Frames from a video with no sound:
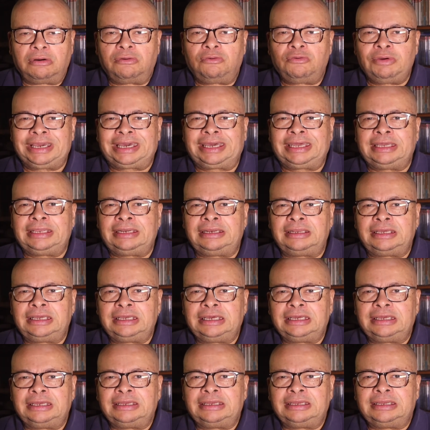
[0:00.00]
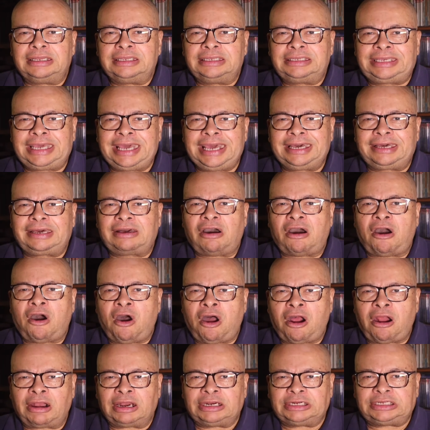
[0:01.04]
We can take
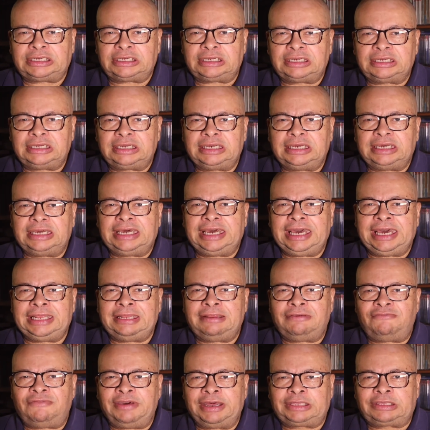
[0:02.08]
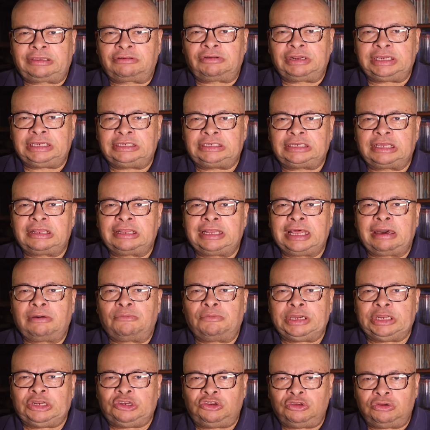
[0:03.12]
heart in the victories that
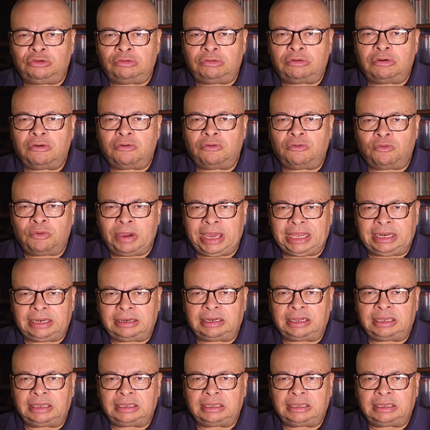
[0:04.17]
we do win.